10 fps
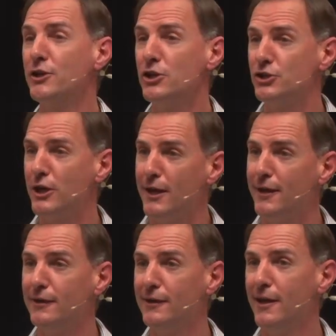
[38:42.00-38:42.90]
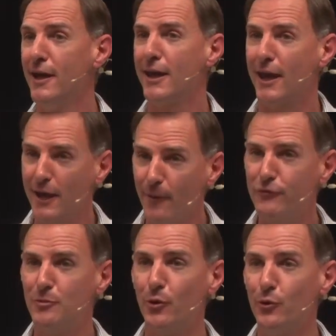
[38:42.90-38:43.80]
your chair, get
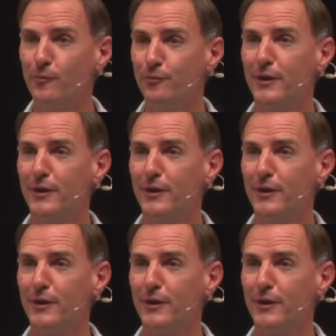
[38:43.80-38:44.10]
comfortable,